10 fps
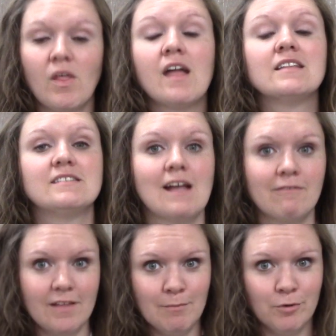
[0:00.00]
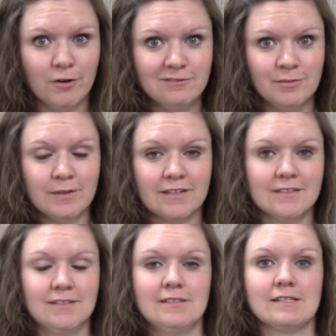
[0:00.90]
It's definitely improved
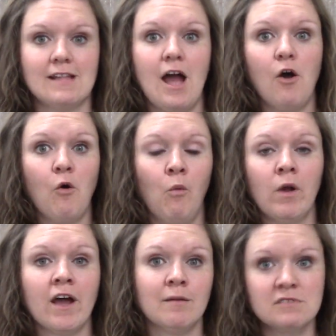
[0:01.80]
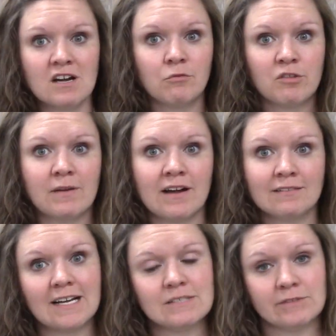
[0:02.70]
because now when I am done with my
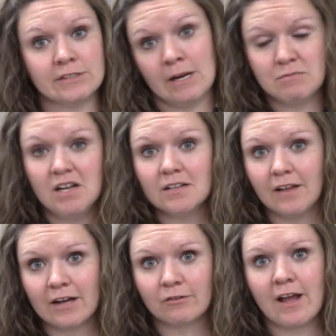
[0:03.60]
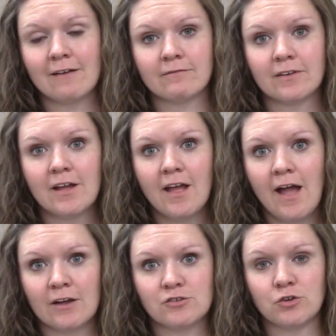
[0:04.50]
last visit, I'm done. I don't have
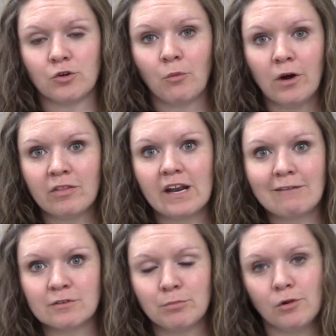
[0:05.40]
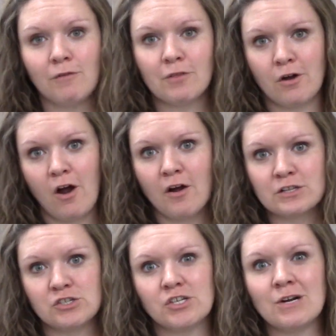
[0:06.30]
extra work that I have to pull over the car
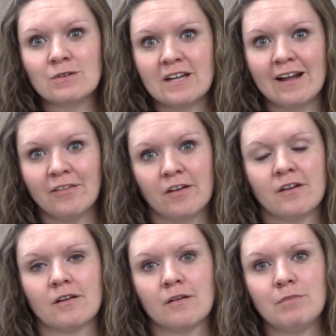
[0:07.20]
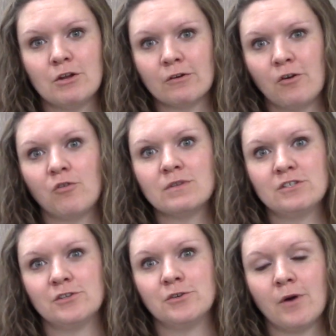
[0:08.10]
and do or take out the computer at home
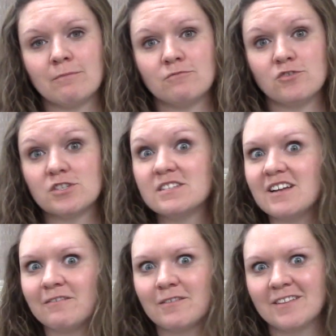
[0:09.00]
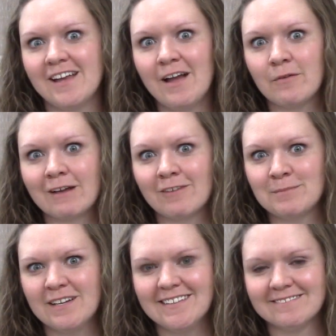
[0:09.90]
and do. I'm just done for the day whenever
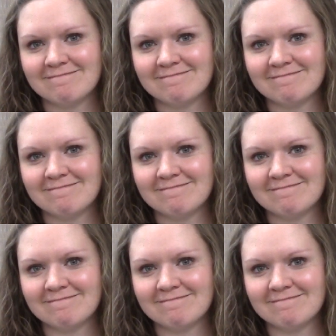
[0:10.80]
I'm done.